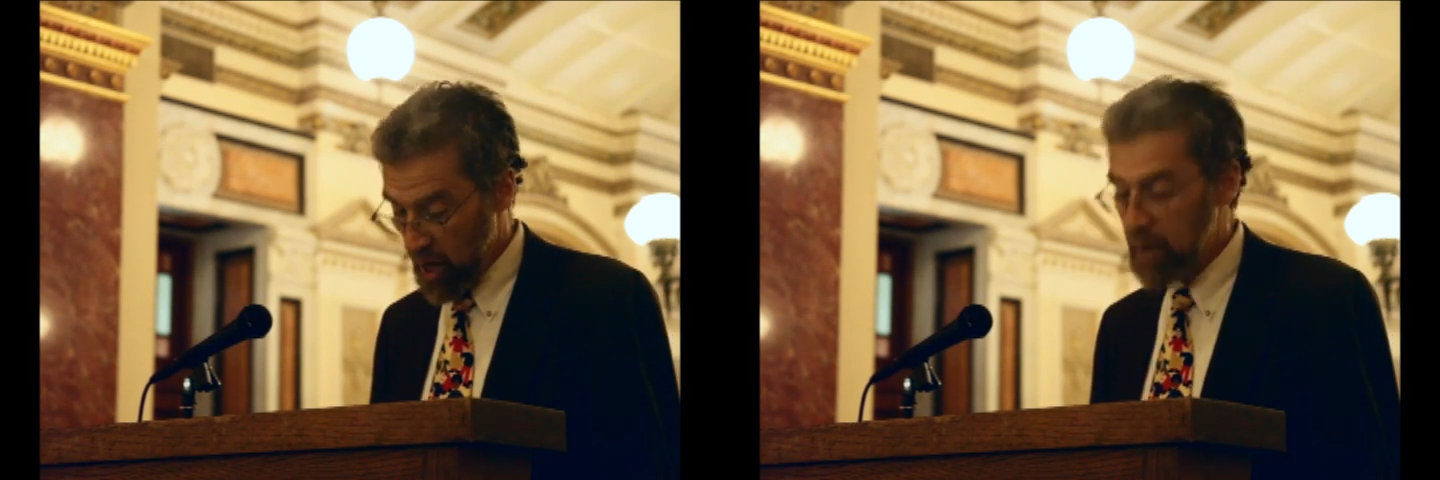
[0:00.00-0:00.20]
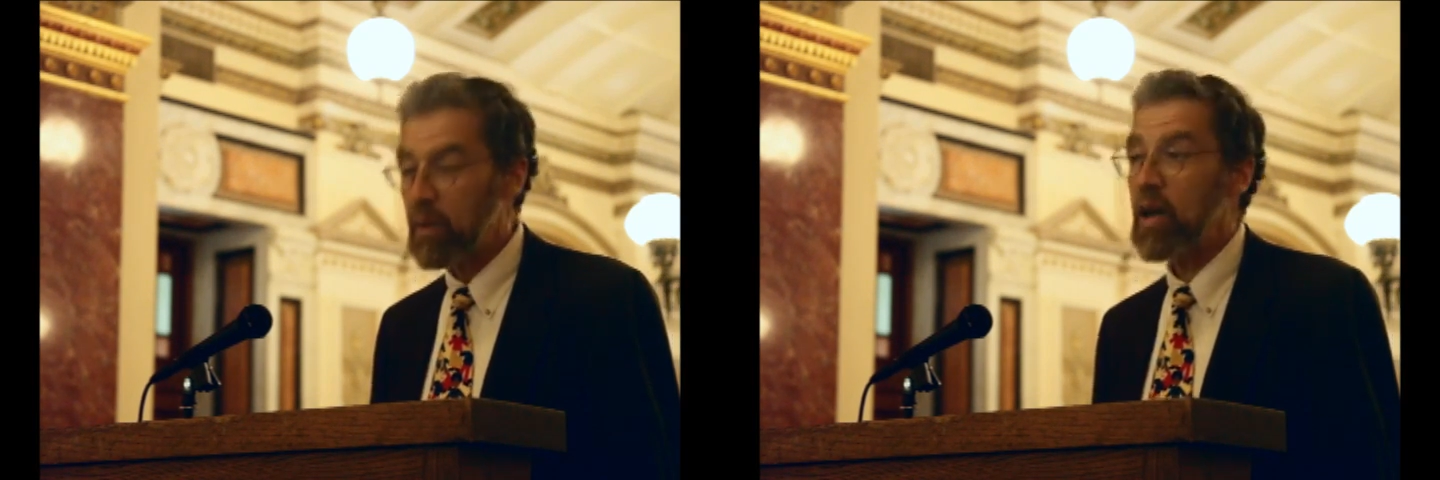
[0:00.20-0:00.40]

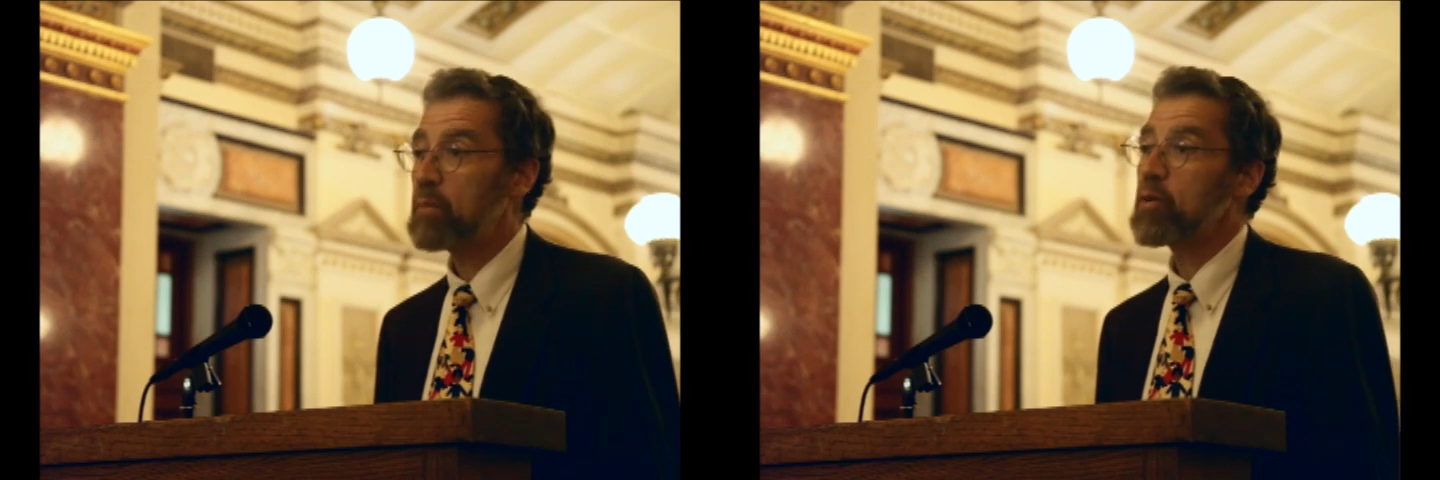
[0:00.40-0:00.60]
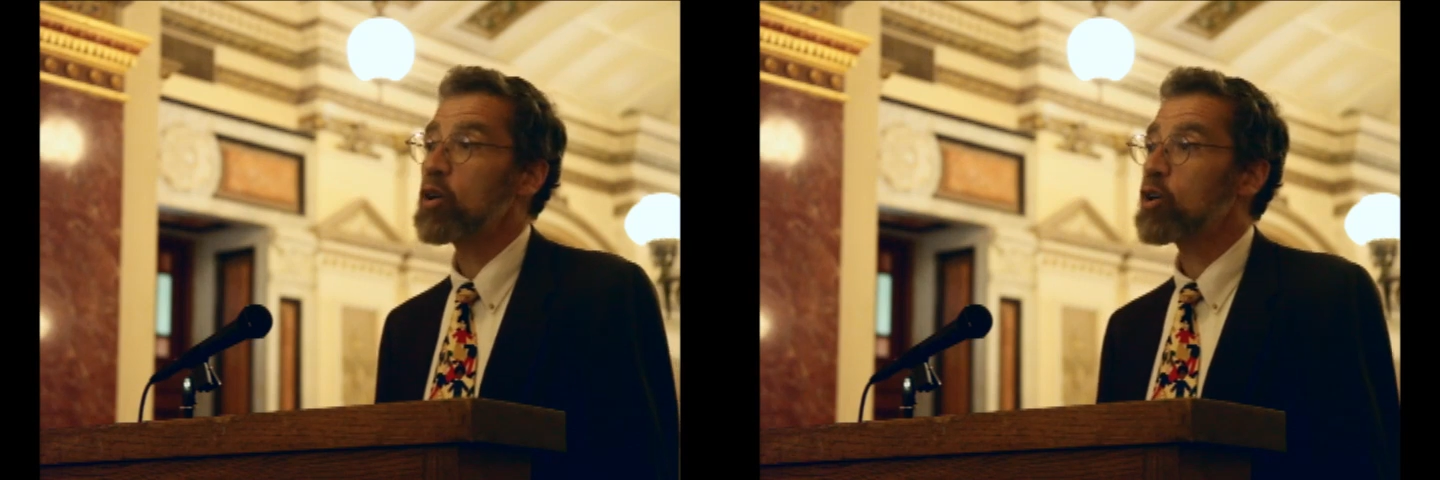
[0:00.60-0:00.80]
and by a
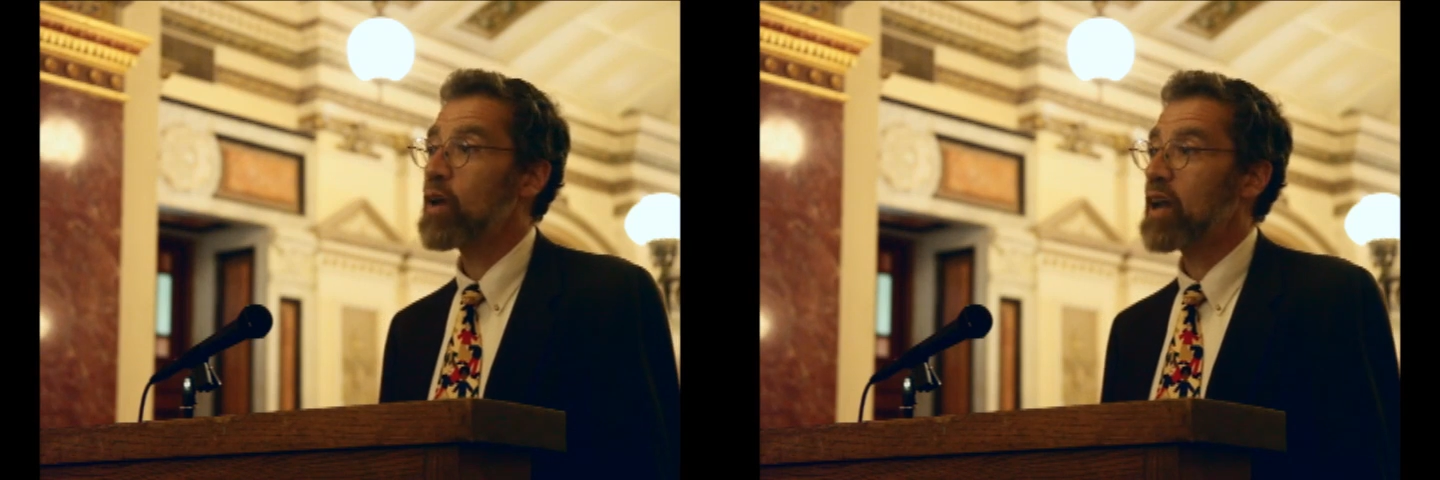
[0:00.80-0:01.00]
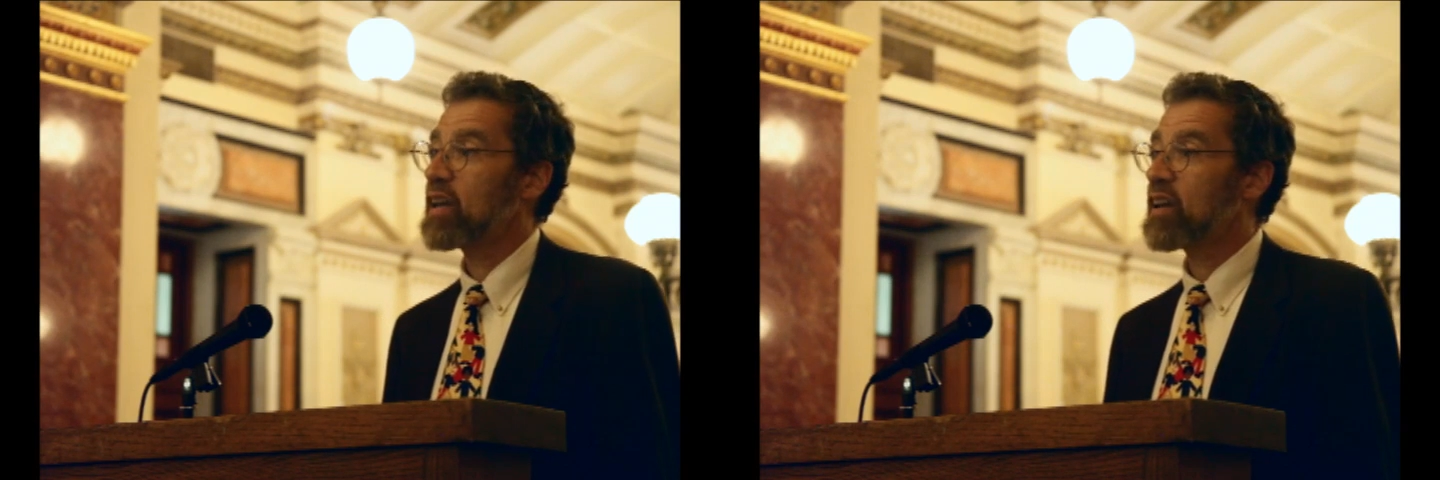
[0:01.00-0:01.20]

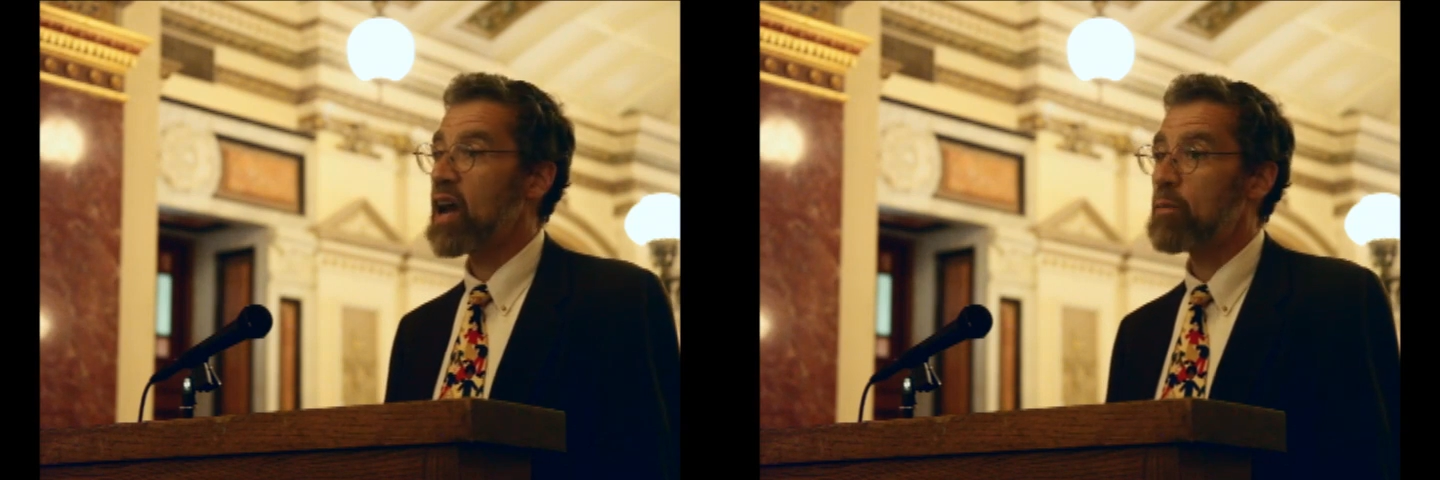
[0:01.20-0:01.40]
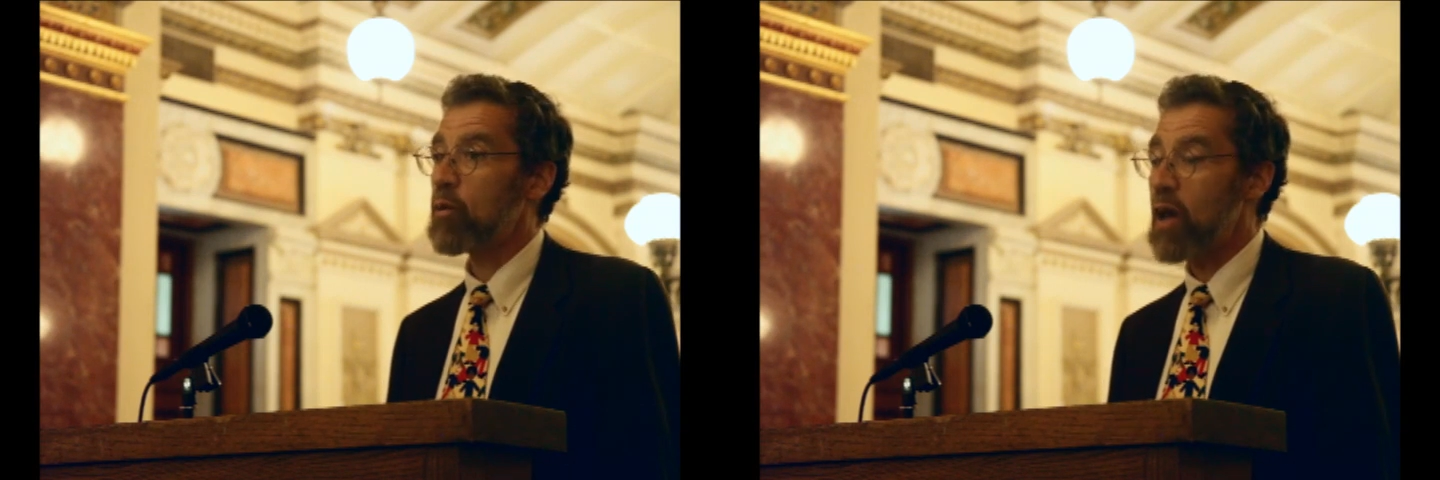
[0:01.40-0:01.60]
bureaucratic
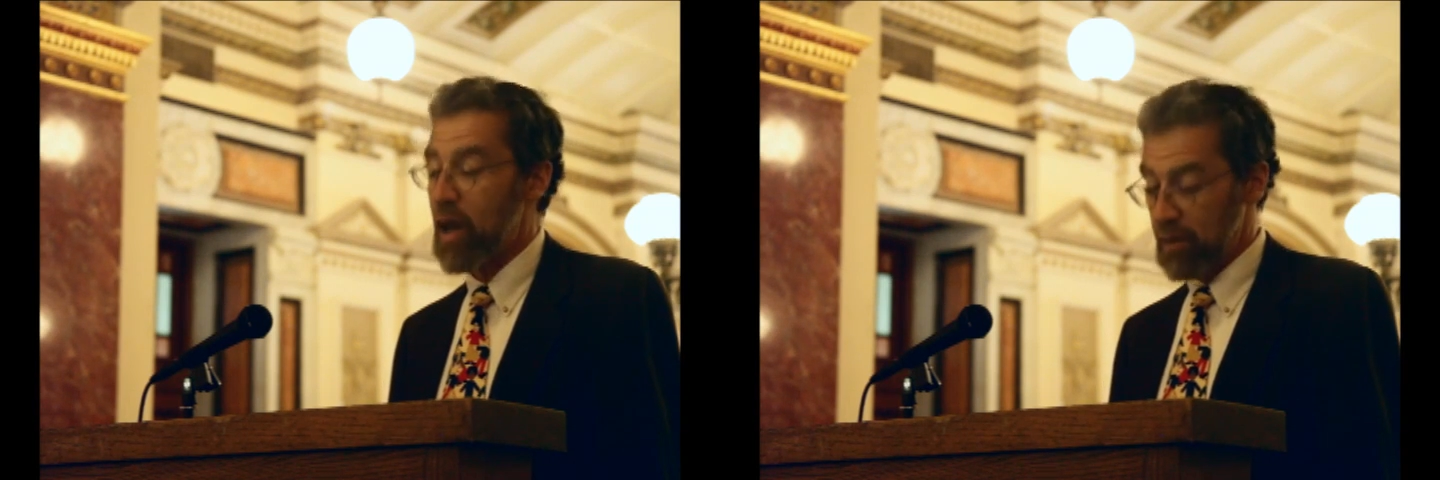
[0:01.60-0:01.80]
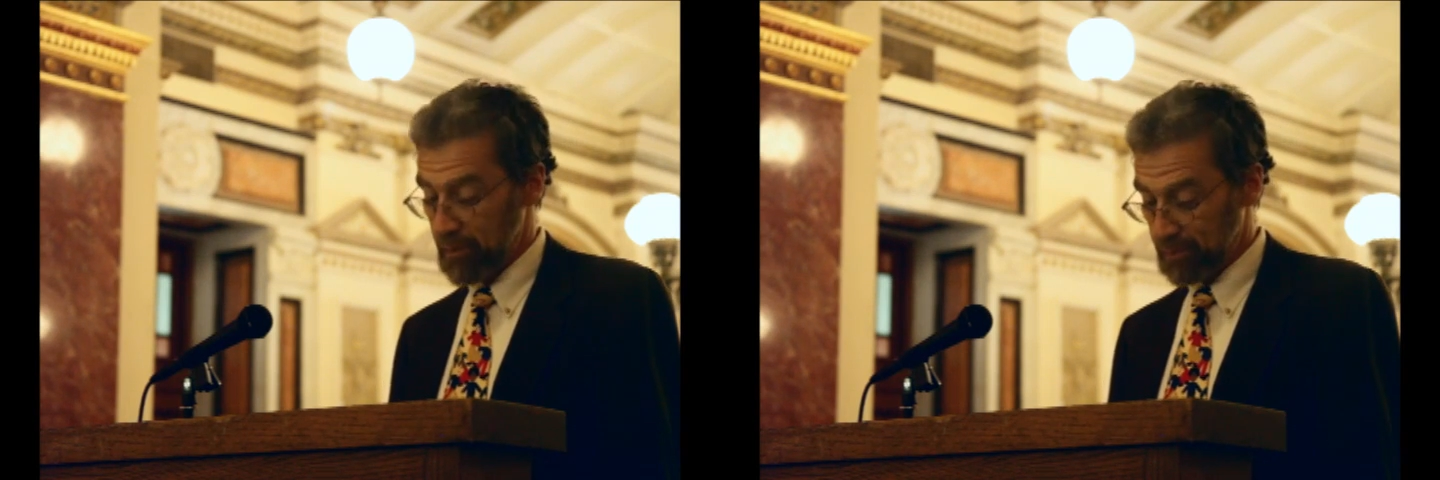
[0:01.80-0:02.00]

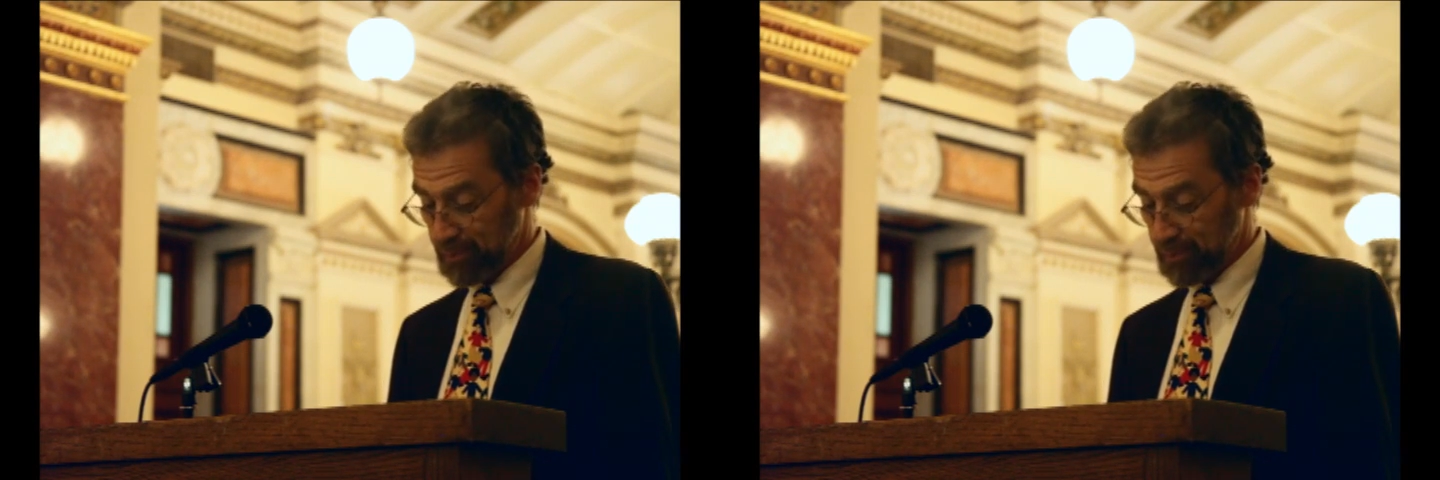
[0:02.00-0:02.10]
apparatus.